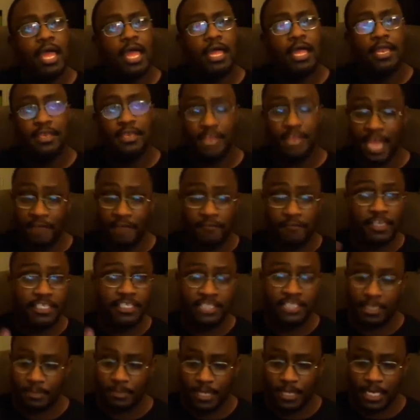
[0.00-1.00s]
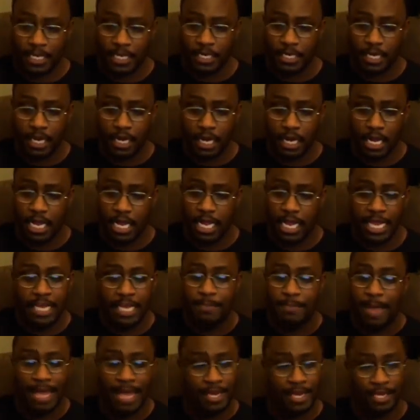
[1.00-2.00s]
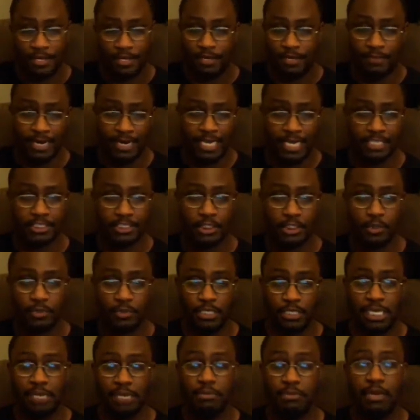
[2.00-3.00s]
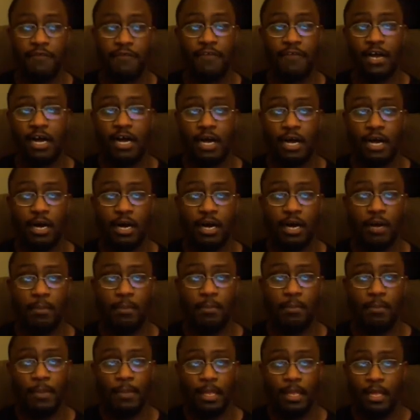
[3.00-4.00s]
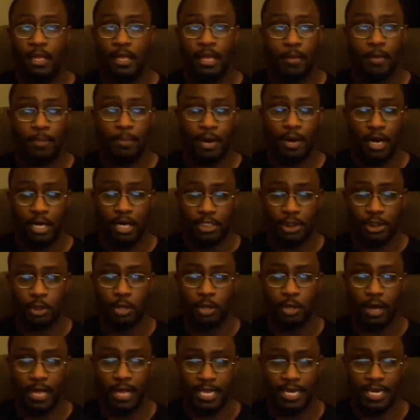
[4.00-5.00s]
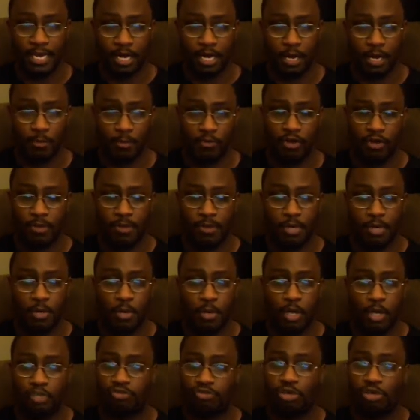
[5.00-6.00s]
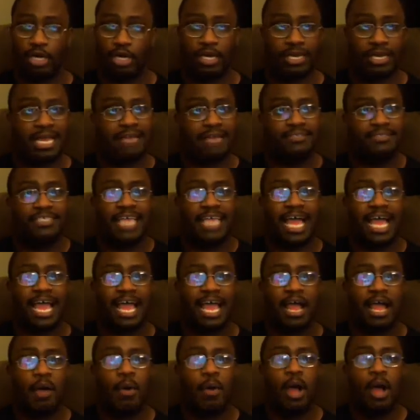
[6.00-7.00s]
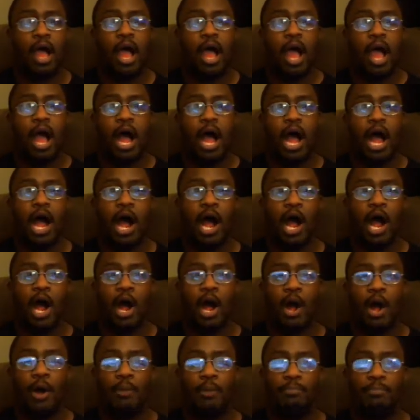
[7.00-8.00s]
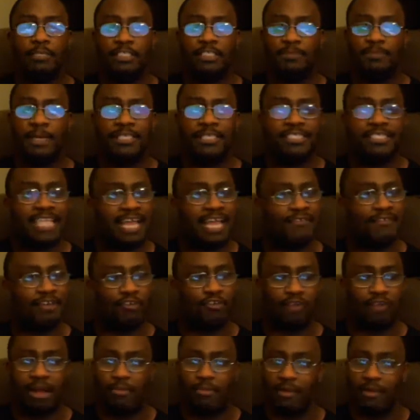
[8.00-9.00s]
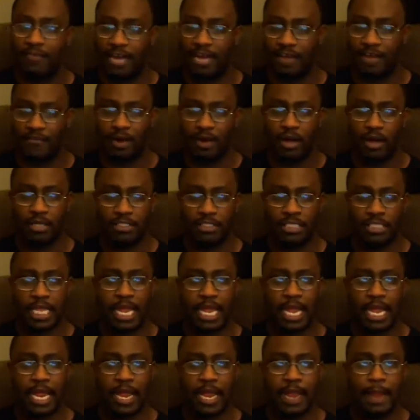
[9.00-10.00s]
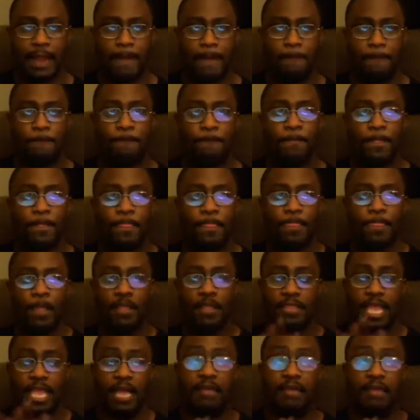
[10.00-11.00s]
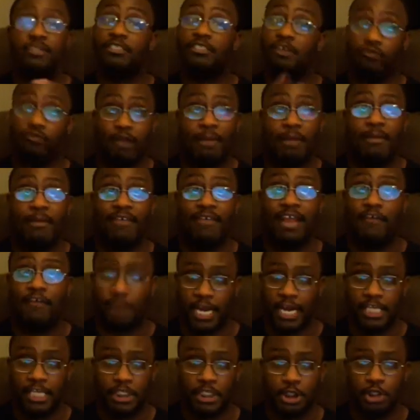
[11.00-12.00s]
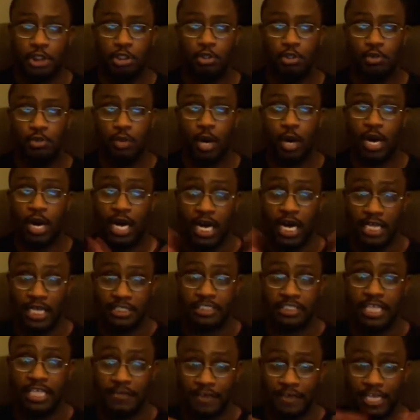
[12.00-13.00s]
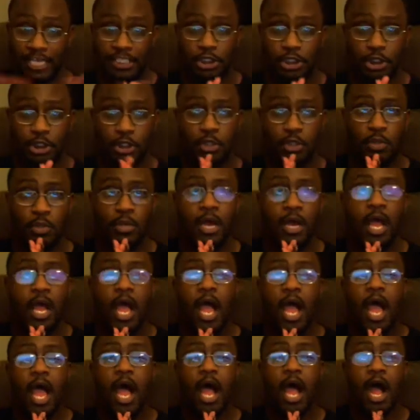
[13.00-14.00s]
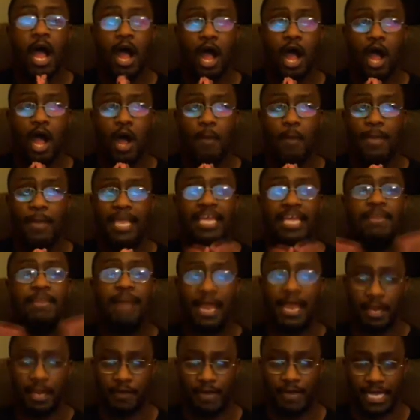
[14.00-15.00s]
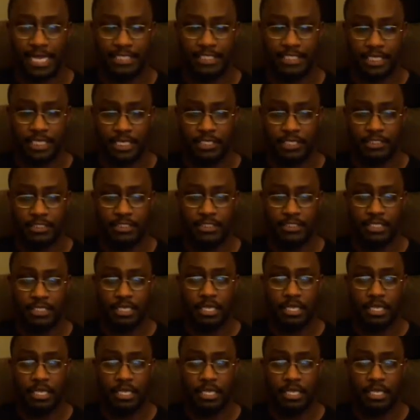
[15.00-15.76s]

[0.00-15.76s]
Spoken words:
definitely something anybody could relate to, dealing with parents who are in a criminal or drug lifestyle, especially having a grandmother that rocks and that grandmother that raised you or aunts that raised you. Anybody can relate to this.